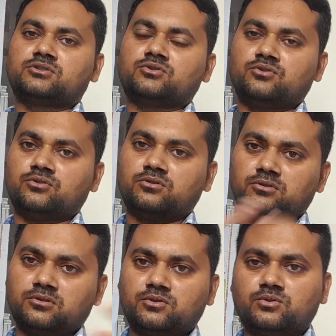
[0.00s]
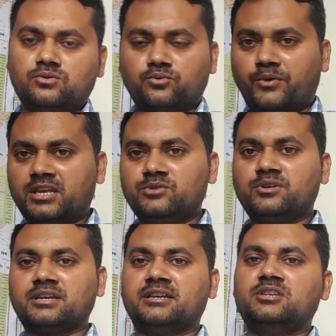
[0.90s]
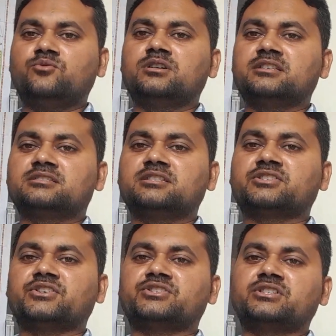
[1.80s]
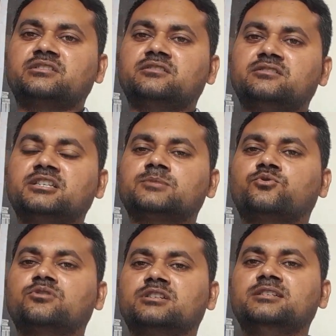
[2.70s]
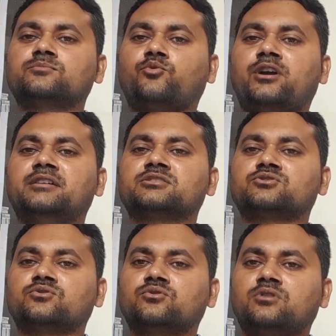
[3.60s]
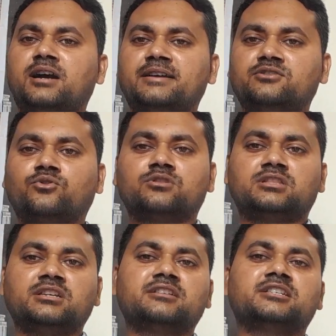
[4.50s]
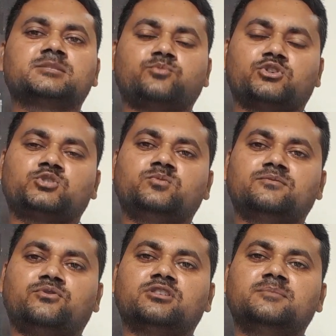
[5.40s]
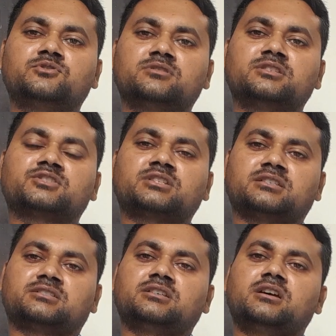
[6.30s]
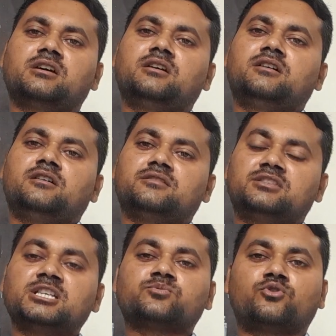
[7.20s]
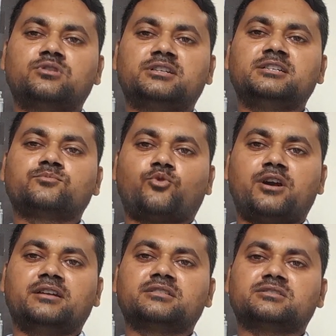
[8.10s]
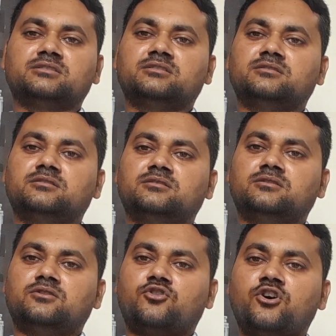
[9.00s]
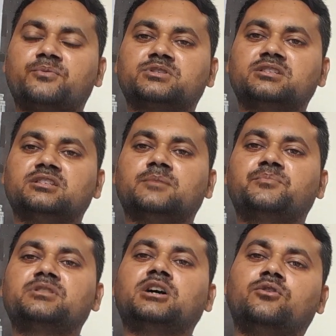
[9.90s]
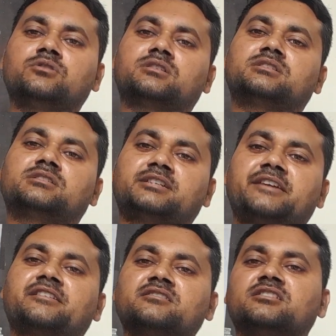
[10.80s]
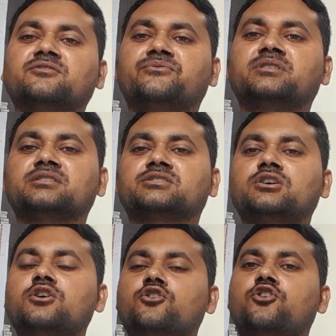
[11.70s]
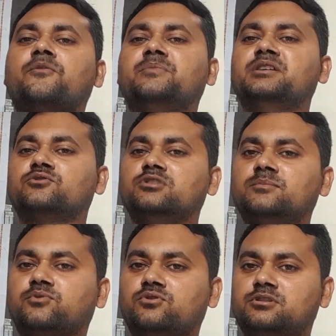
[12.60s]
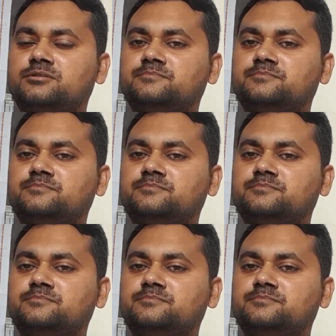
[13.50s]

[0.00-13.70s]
So whenever anyone is discussing these 14 points, so I don't think it is possible for him to discuss these 14 points of Jinnah without taking the reference of Nehru report.